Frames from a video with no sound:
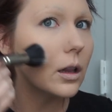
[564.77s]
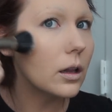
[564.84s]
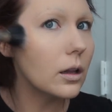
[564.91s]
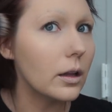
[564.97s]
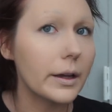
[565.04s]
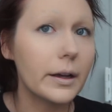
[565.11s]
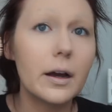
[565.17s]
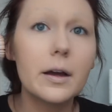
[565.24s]

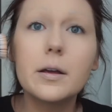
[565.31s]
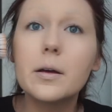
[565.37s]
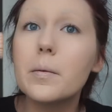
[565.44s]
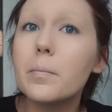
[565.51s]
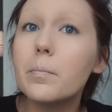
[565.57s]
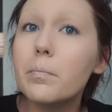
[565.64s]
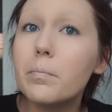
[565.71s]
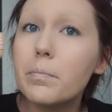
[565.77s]
like I
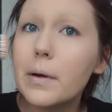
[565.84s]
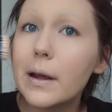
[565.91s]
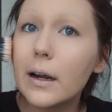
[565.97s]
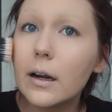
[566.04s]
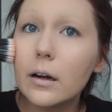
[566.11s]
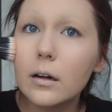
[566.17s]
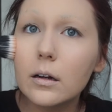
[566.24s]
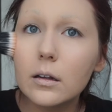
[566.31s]
am
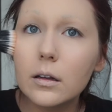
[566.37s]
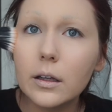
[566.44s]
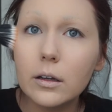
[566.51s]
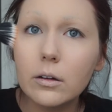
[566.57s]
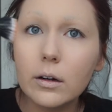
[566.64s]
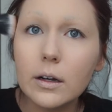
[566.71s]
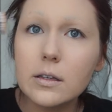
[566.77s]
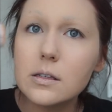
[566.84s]
barely
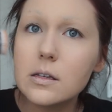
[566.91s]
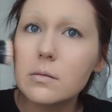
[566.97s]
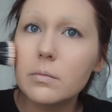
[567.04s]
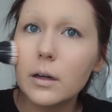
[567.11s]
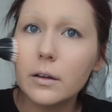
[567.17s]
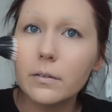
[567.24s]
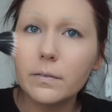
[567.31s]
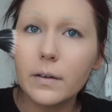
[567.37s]
grazing
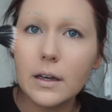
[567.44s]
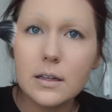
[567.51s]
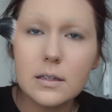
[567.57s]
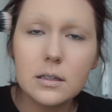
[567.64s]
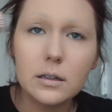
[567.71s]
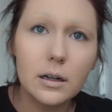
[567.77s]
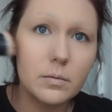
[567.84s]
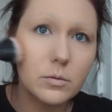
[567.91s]
my face
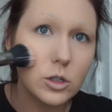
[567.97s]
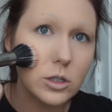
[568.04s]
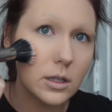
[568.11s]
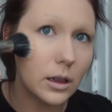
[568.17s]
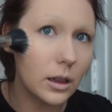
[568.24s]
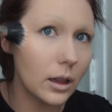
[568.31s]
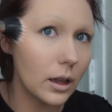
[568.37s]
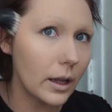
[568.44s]
and I'm just
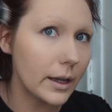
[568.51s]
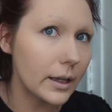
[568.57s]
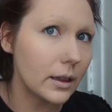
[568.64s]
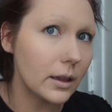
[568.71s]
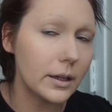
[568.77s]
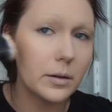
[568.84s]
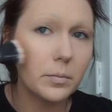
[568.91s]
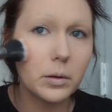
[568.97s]

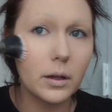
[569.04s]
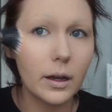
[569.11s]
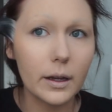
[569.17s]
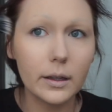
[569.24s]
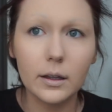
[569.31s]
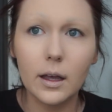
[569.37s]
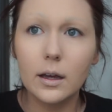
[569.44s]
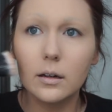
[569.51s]
lightly
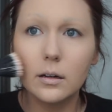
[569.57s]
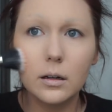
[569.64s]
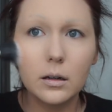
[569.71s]
applying that.